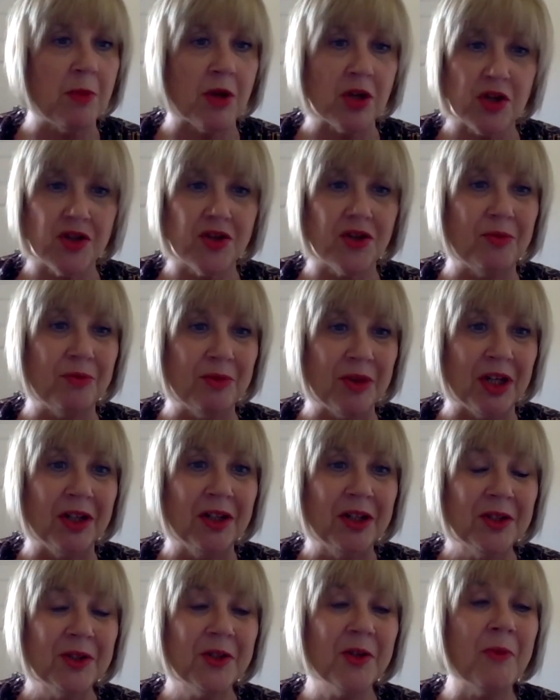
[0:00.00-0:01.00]
much sooner
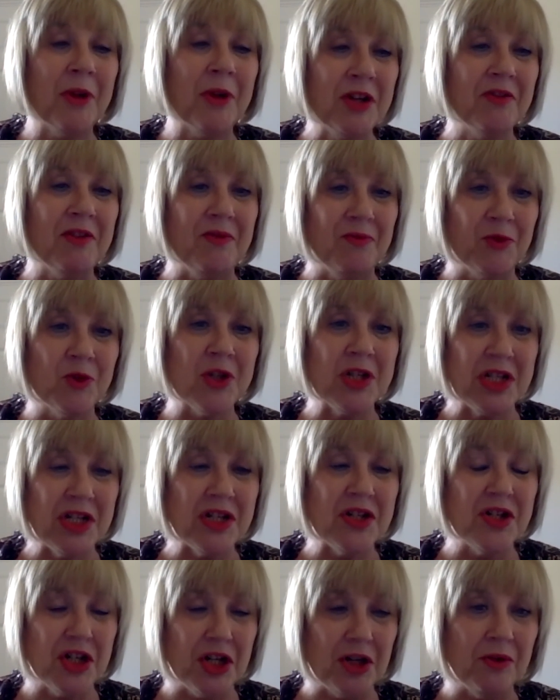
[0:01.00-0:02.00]
than when your invoice
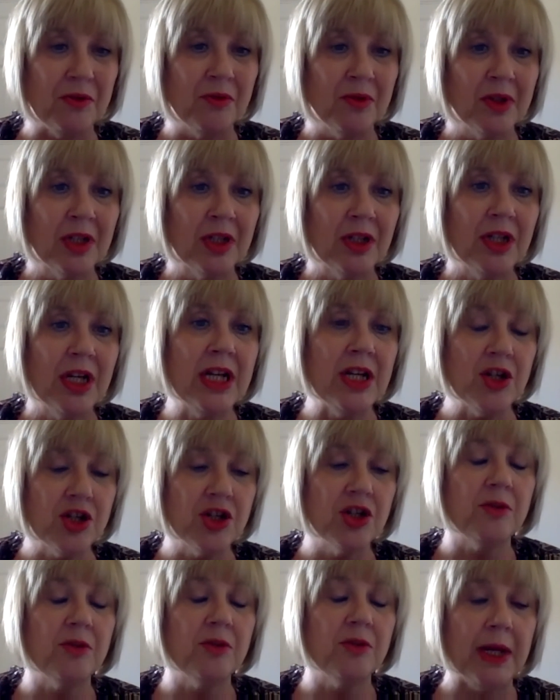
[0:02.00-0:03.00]
is due. It
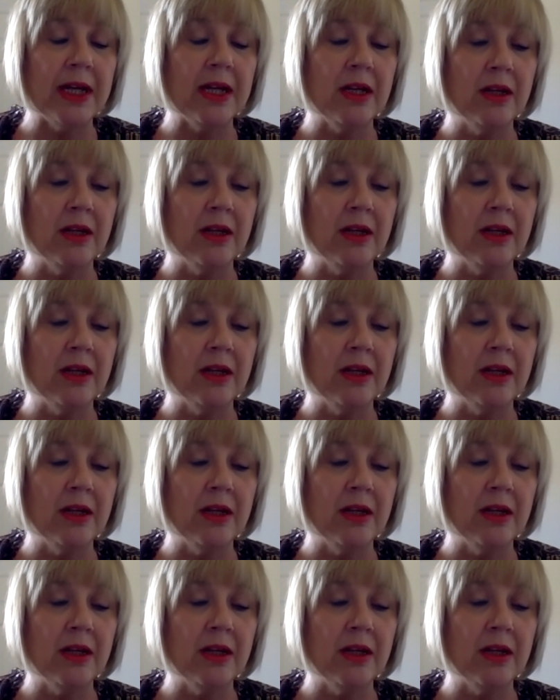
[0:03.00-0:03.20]
should be,